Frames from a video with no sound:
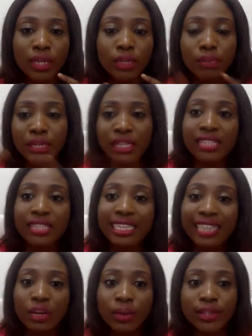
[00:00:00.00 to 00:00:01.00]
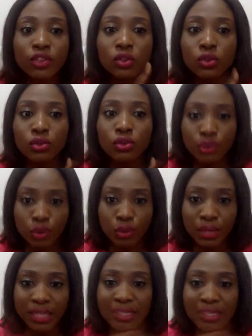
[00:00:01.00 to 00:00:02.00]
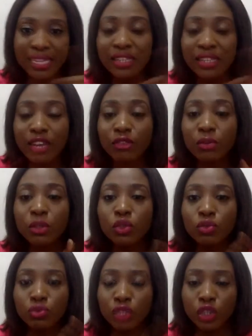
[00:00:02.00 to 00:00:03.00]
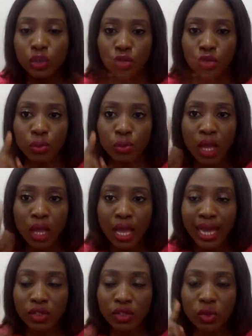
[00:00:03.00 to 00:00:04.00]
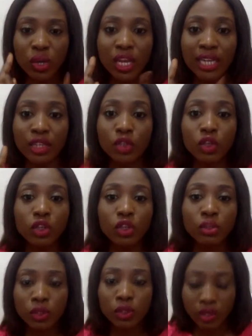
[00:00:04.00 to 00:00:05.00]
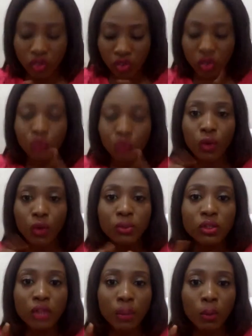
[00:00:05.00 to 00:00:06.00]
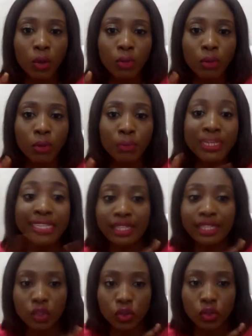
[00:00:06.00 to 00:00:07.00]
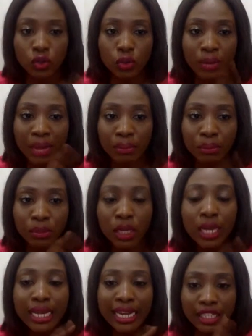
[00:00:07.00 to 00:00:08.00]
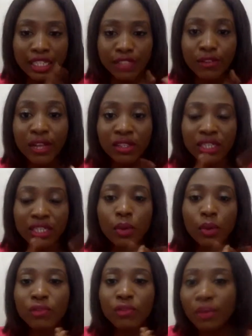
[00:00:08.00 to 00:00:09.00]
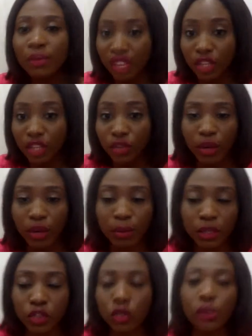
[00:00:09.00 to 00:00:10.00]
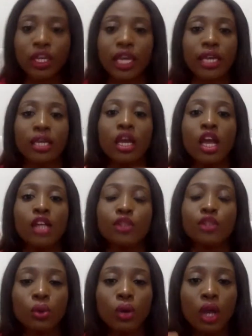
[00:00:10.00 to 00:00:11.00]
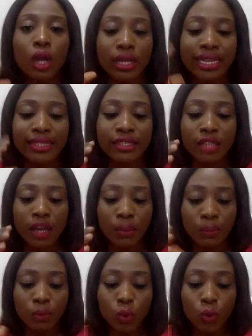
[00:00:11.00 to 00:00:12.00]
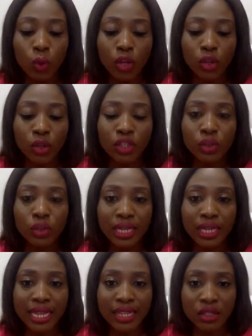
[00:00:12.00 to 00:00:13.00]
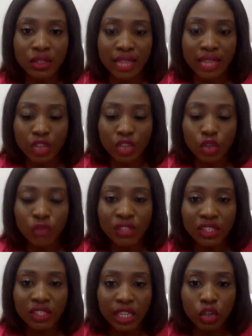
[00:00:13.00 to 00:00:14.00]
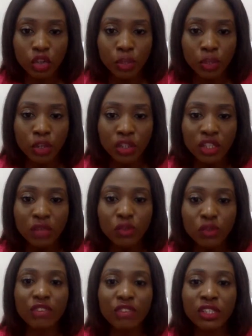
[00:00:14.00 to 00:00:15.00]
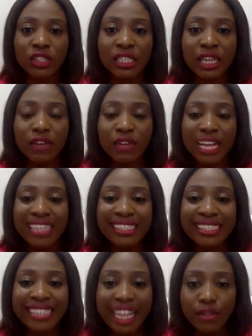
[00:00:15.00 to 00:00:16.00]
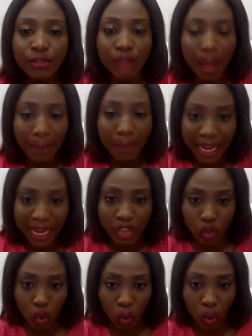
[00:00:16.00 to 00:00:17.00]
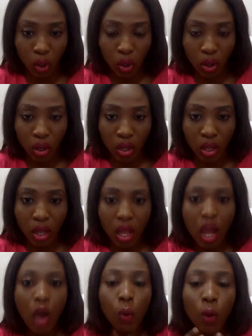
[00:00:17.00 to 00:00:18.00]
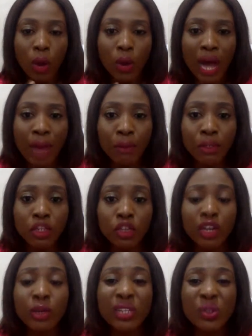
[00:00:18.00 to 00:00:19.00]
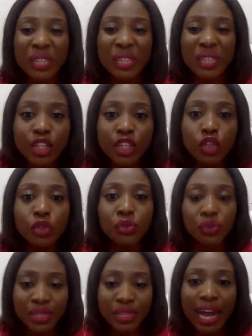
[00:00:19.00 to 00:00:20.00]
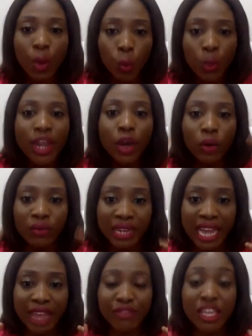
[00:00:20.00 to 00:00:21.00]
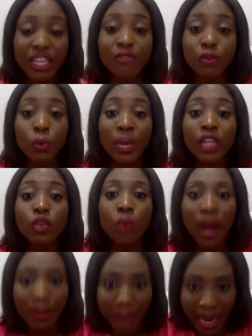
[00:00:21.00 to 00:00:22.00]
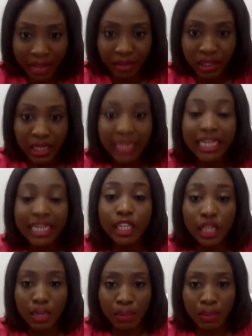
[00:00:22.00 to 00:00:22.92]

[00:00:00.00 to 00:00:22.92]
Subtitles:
please send that question to Zoom. It's easier for me to read on Zoom. I just got an anonymous question from someone, but please send it to Zoom. It's faster that way for me. Thank you very much. Okay, so it's what you're doing is that you've taken it upon yourself to give yourself self pleasure. what will happen is you are going to get used to that way of life. Even when you are married, legally